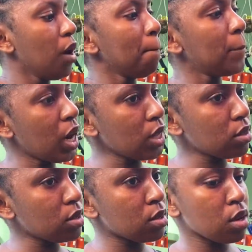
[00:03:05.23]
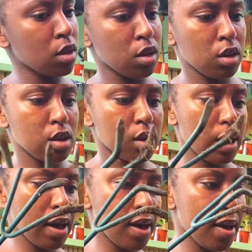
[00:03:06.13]
But
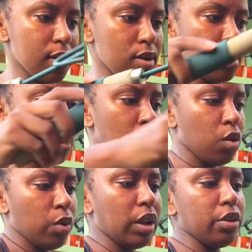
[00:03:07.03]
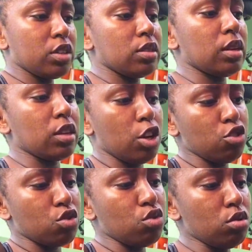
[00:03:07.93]
when I reached secondary
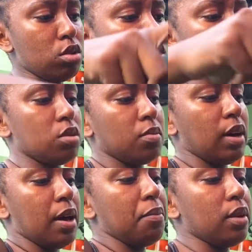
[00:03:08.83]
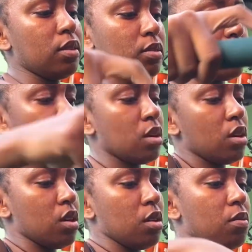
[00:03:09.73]
school, I met
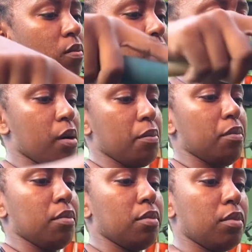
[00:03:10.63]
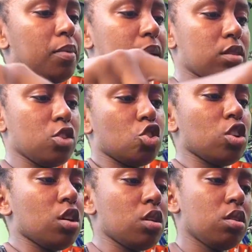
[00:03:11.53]
my math
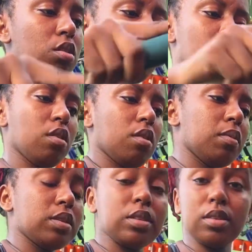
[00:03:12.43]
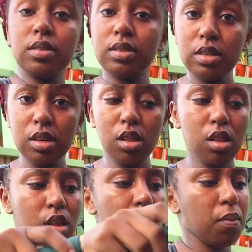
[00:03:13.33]
teacher, Mr. Steele.
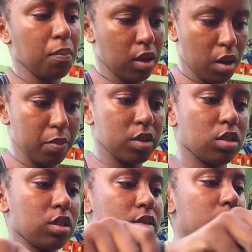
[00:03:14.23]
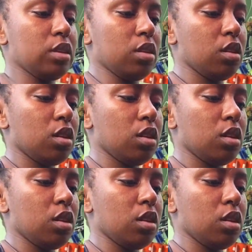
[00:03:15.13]
Big up Mr. Steele,